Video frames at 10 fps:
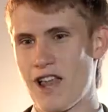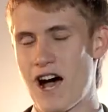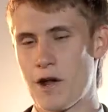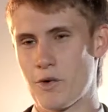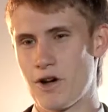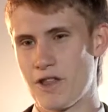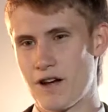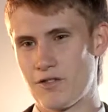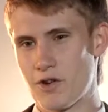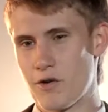All the hard work that
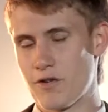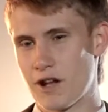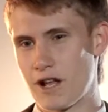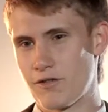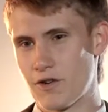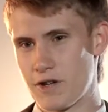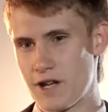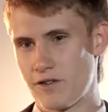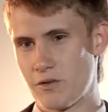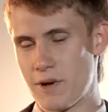I've done over the last four
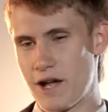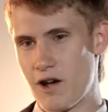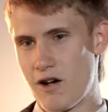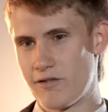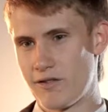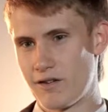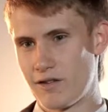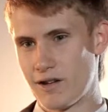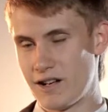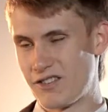years has paid off,
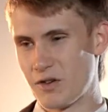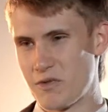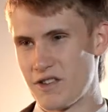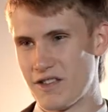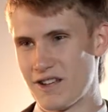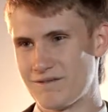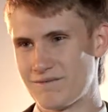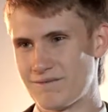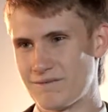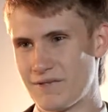and it's something that
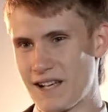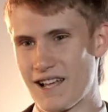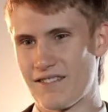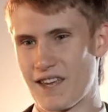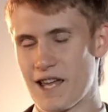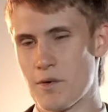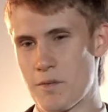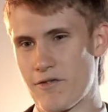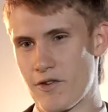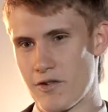I get to keep with
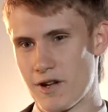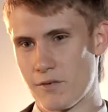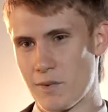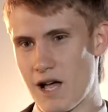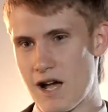me for the rest of my